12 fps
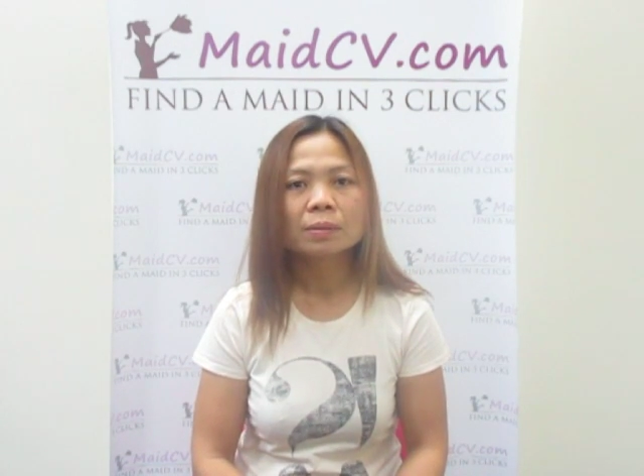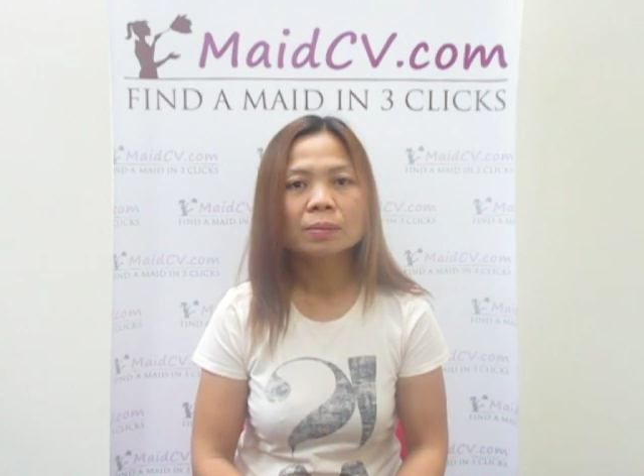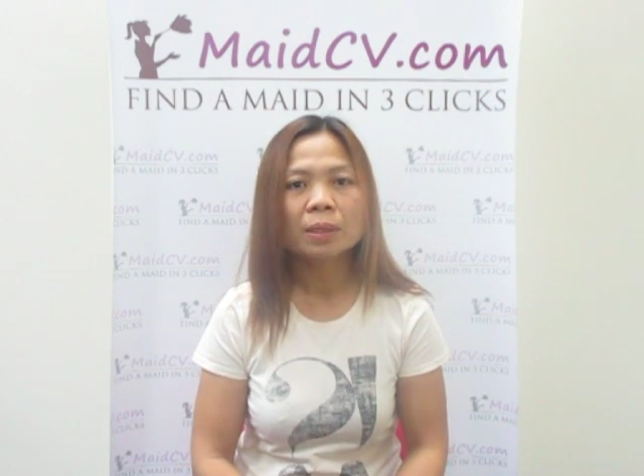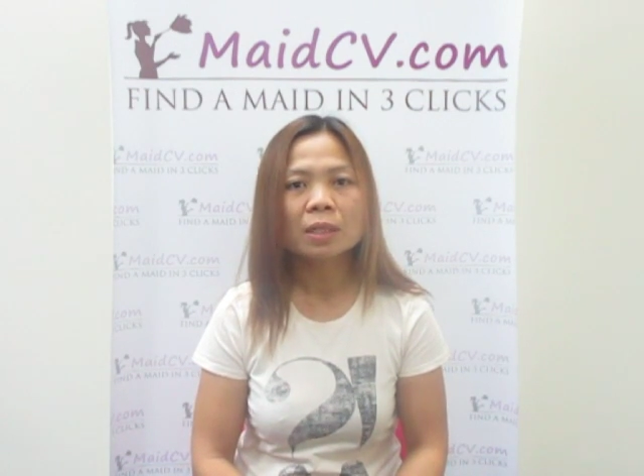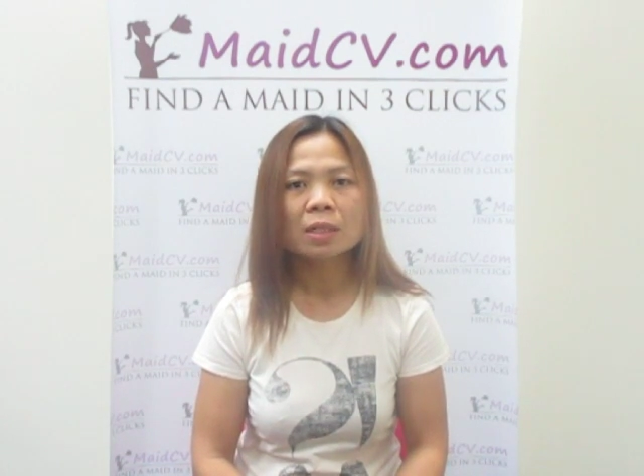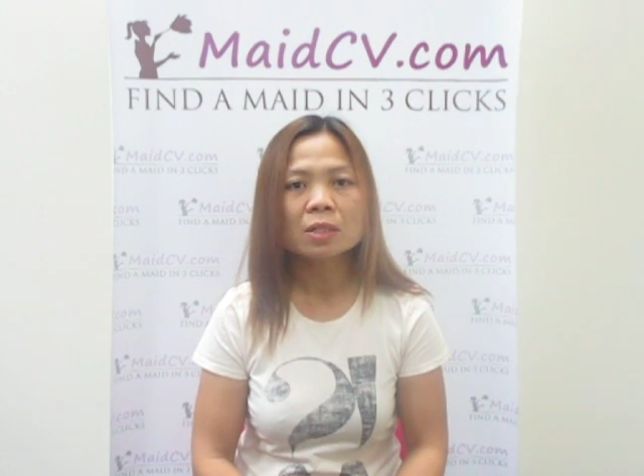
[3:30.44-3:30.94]

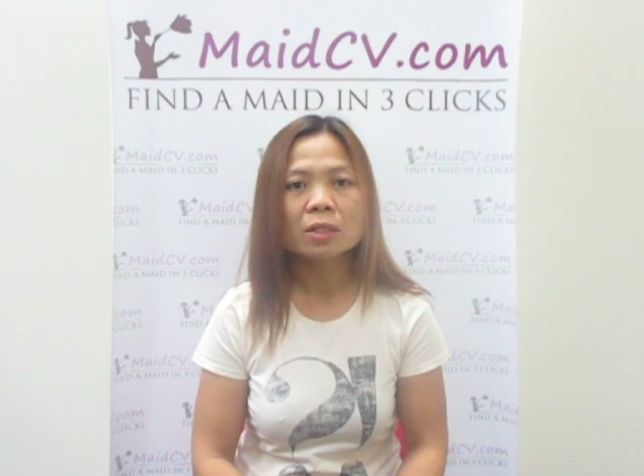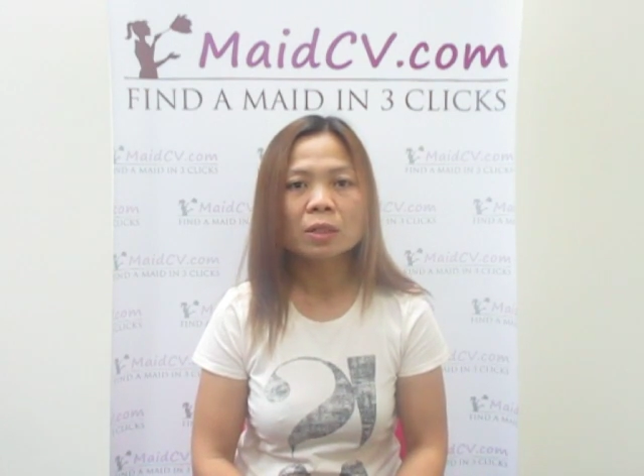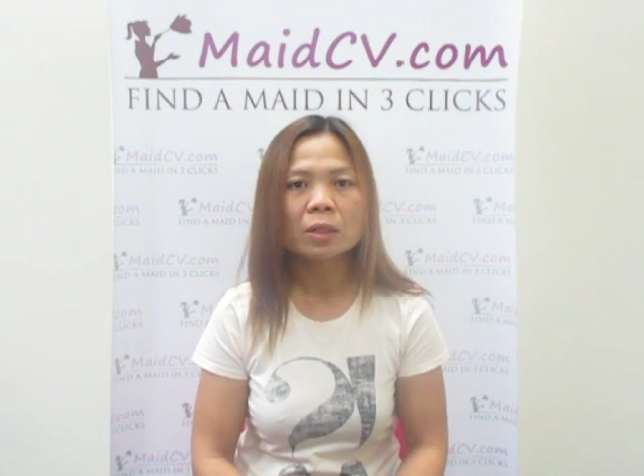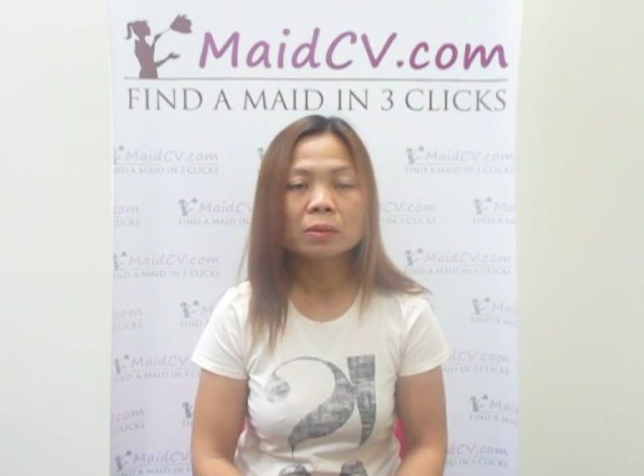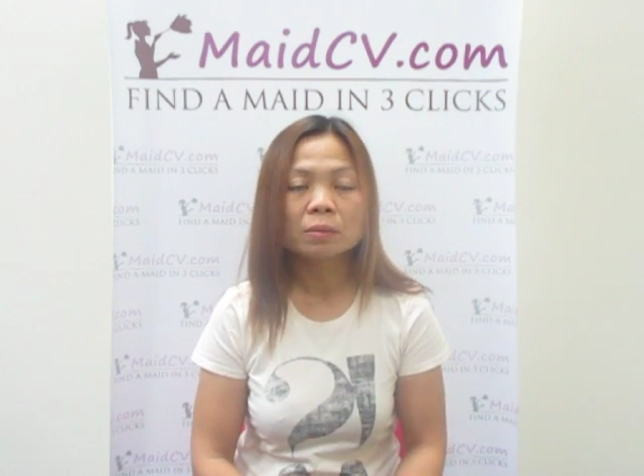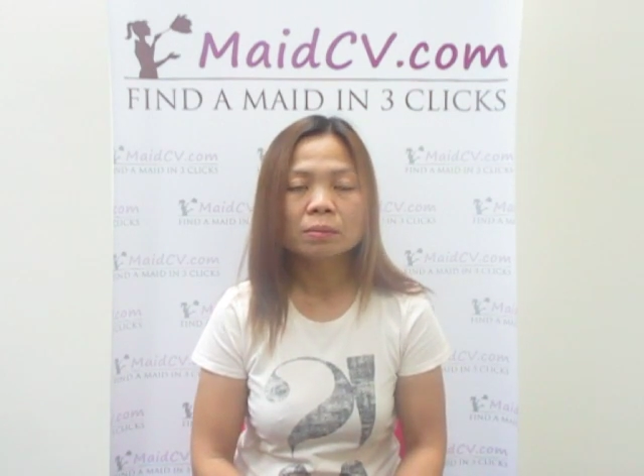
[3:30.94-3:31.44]
because you
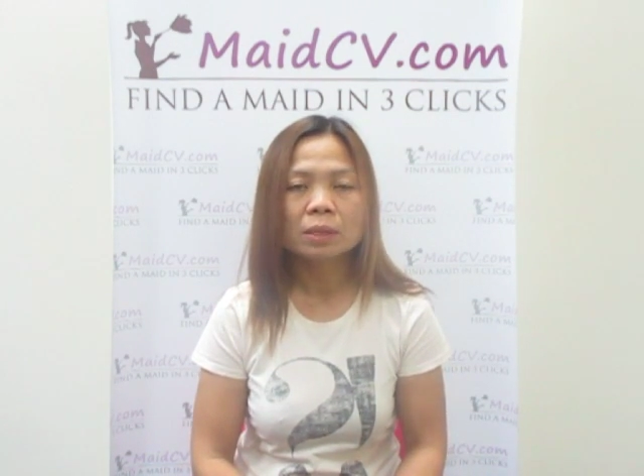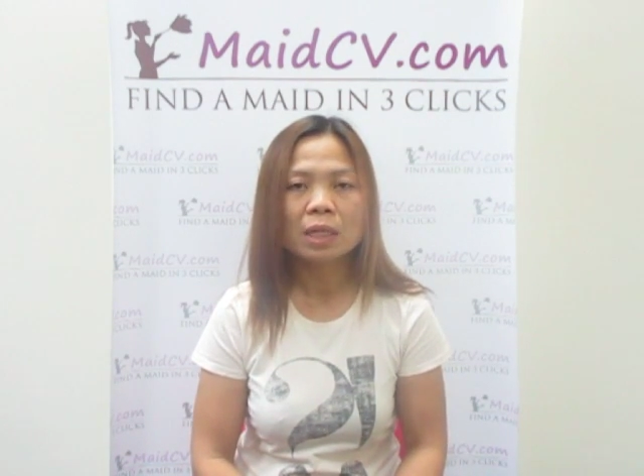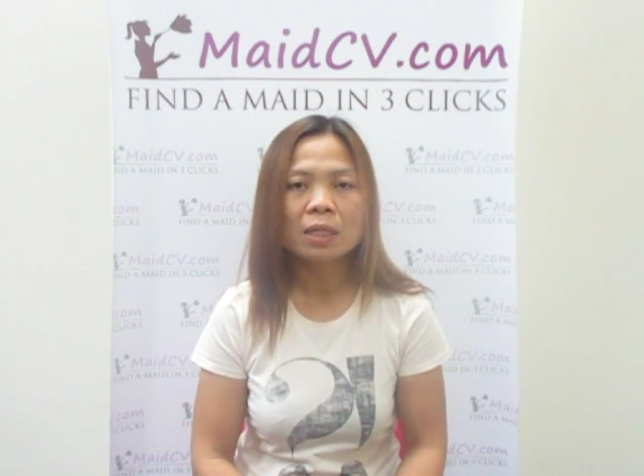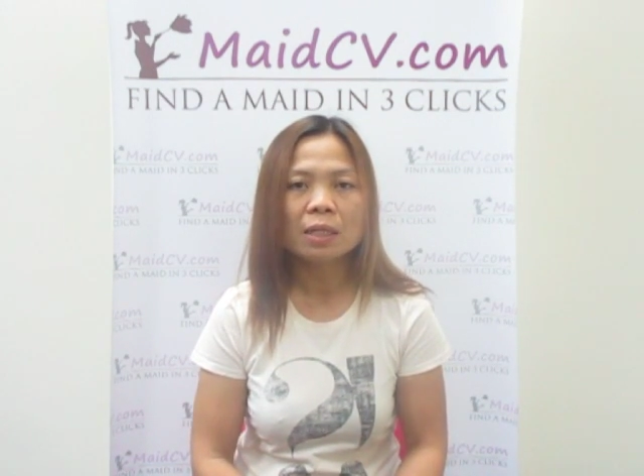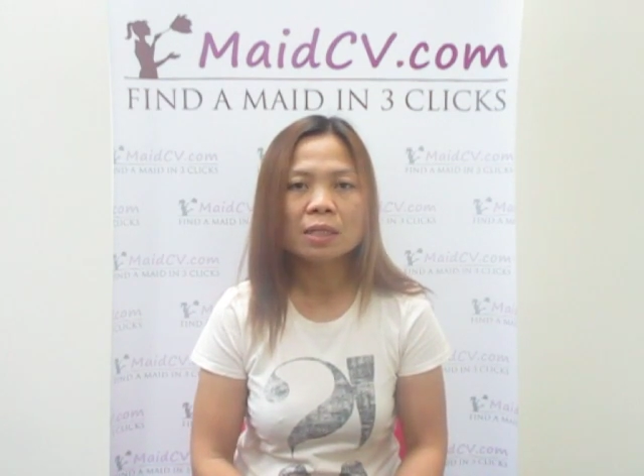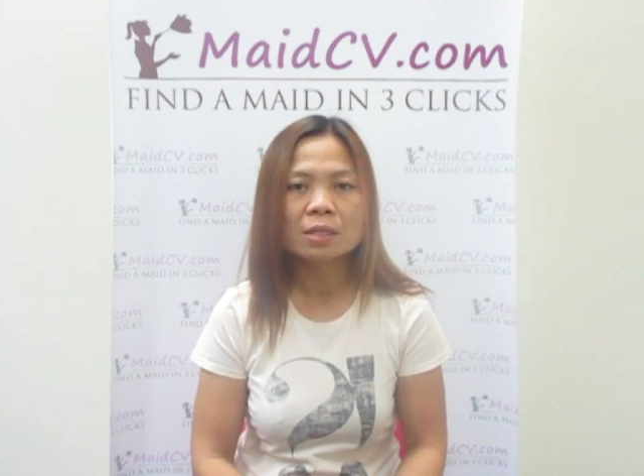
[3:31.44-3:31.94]
know
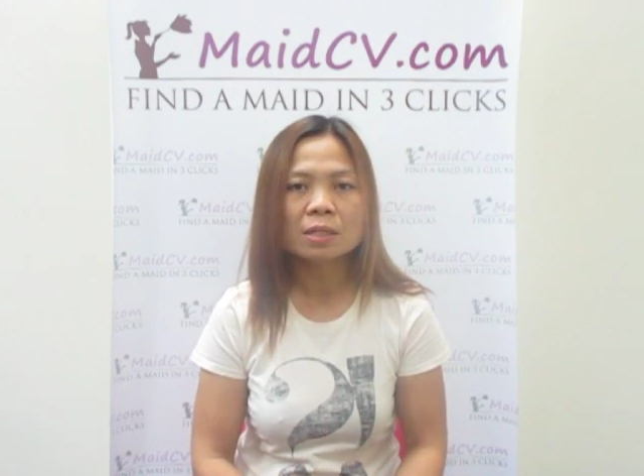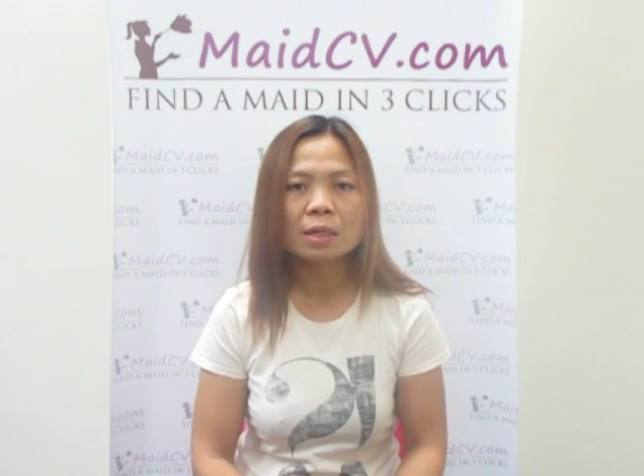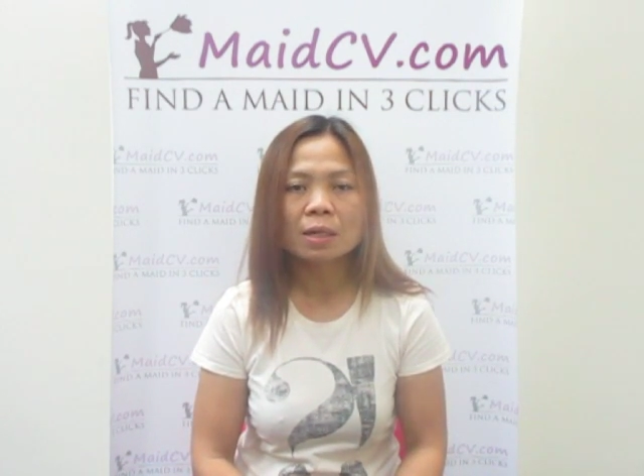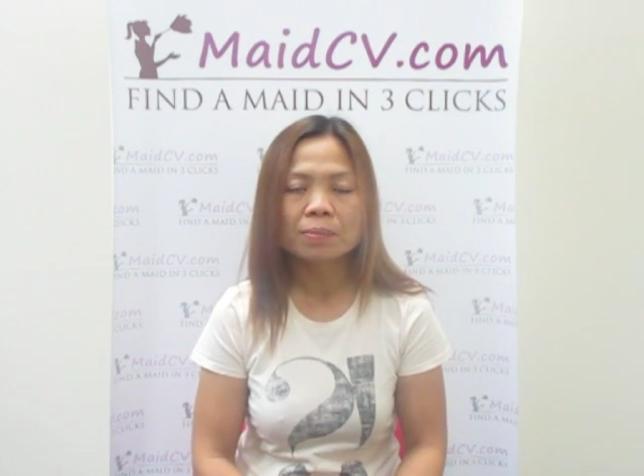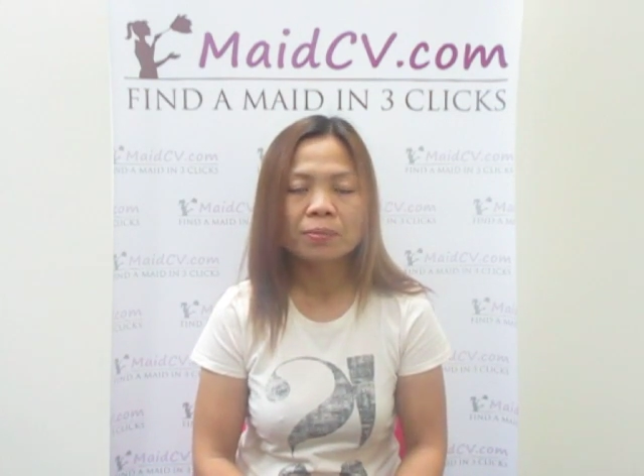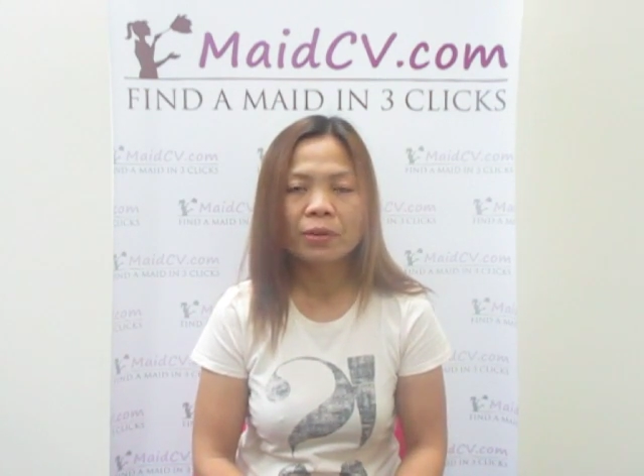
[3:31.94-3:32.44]
they need
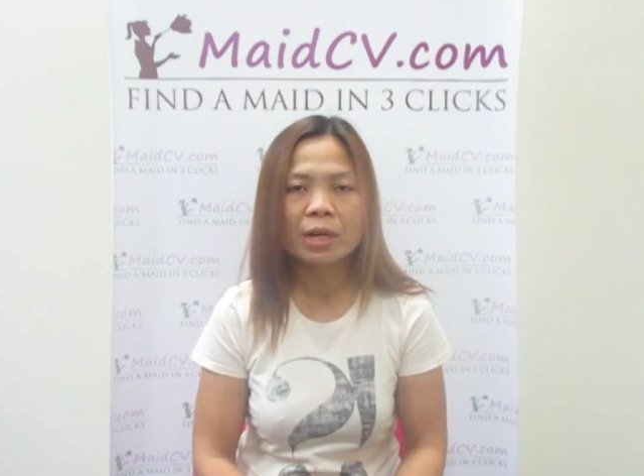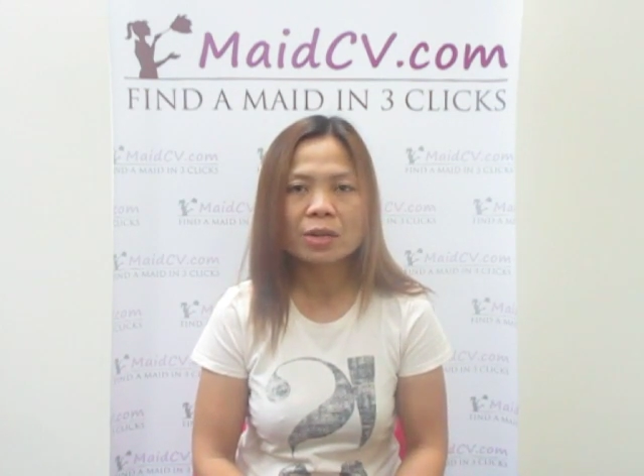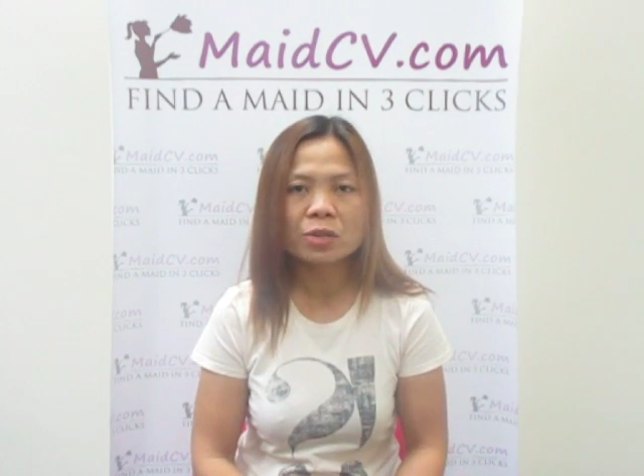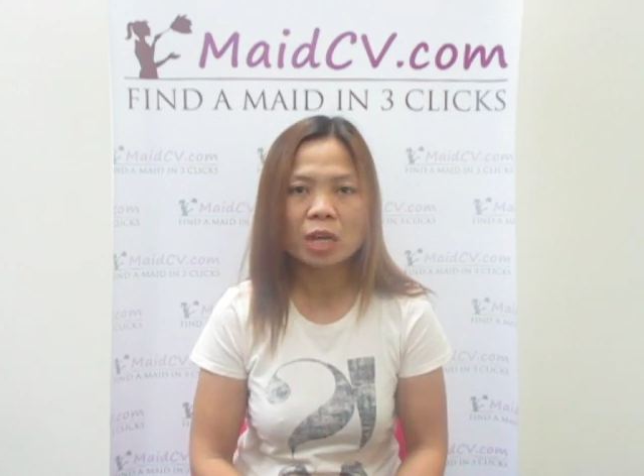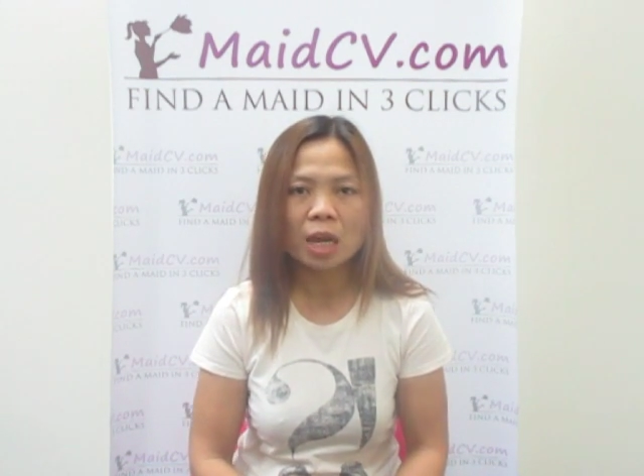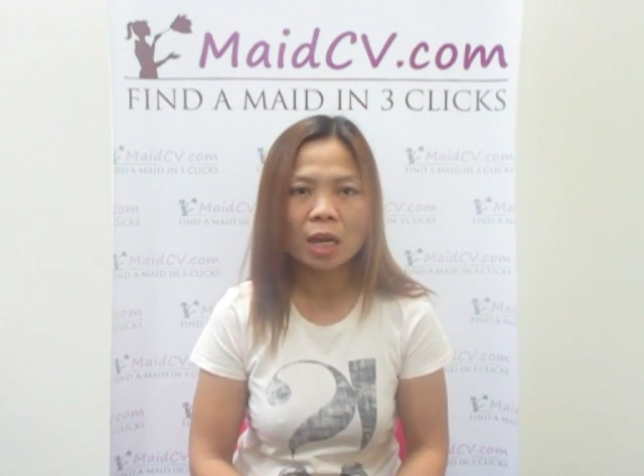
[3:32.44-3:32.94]
some
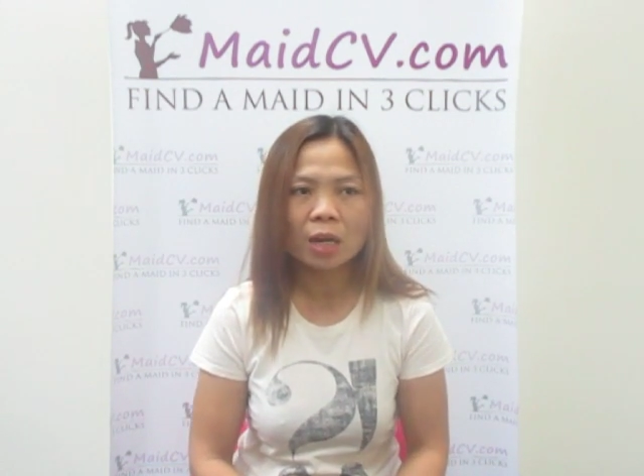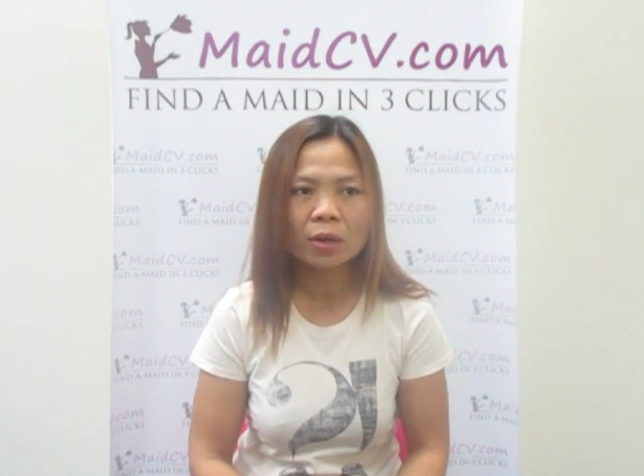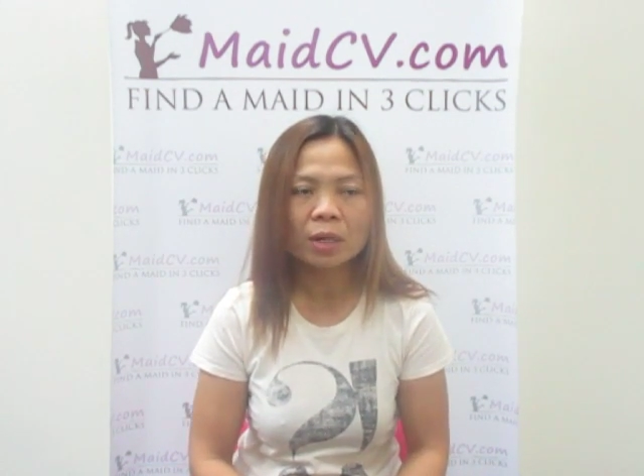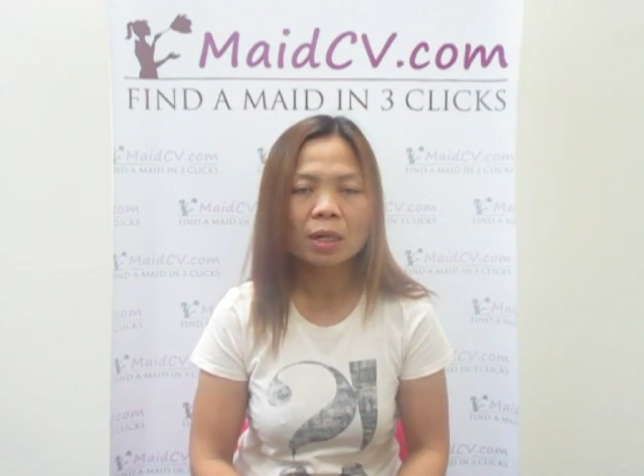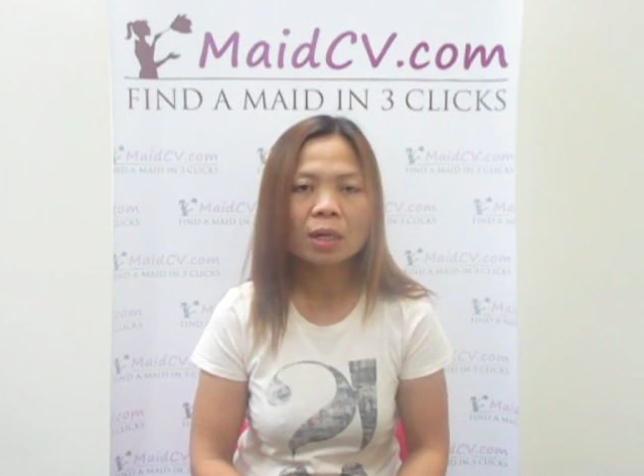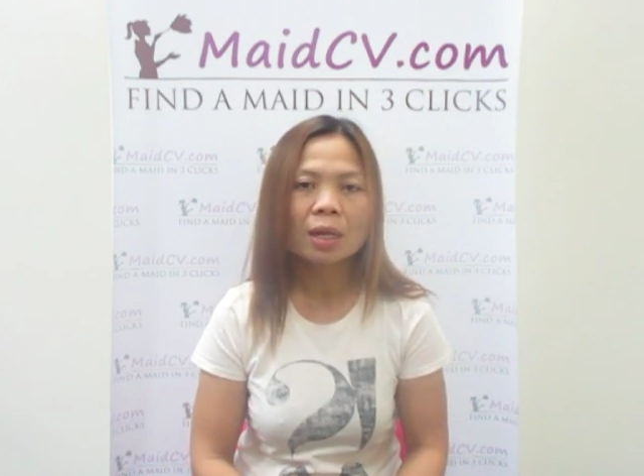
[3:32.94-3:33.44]
fresh
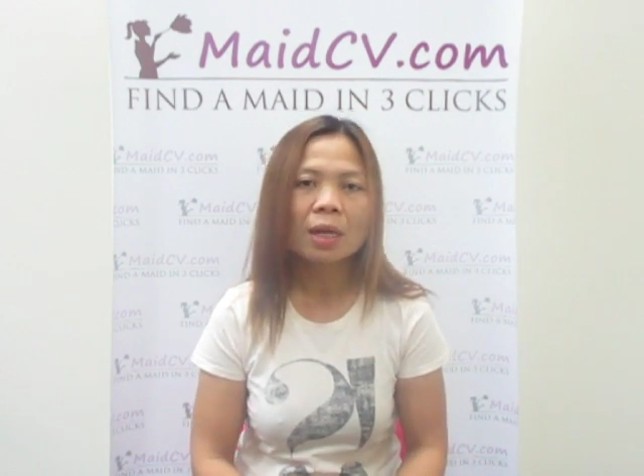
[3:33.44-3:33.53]
air,